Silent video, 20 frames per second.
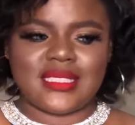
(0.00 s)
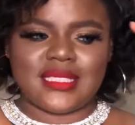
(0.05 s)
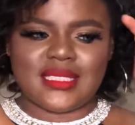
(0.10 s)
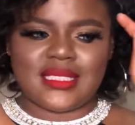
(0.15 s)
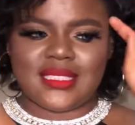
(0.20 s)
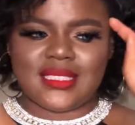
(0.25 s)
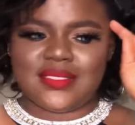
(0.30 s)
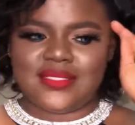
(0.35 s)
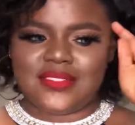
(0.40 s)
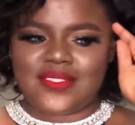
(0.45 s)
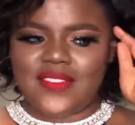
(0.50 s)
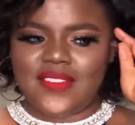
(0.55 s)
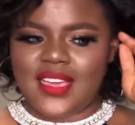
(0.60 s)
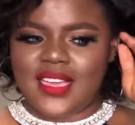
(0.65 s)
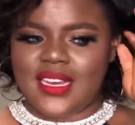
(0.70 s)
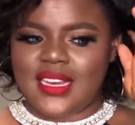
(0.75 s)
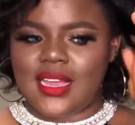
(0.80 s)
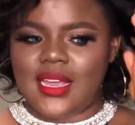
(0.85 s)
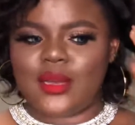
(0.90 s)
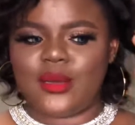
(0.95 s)
the
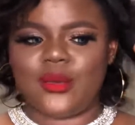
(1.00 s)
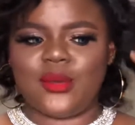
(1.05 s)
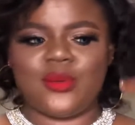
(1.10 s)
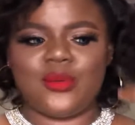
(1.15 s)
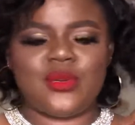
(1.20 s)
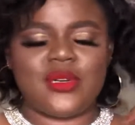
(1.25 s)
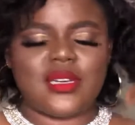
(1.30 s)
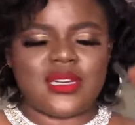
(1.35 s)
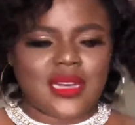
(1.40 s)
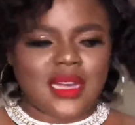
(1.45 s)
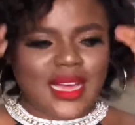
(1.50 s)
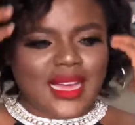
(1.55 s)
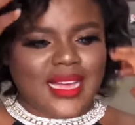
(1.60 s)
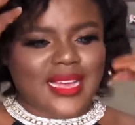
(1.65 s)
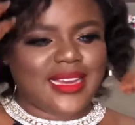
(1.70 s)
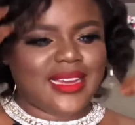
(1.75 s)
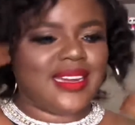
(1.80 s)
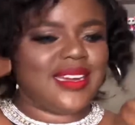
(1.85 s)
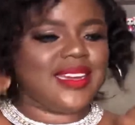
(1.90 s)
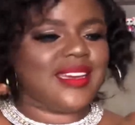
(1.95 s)
final look
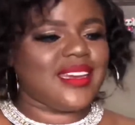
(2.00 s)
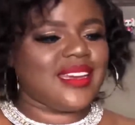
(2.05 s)
and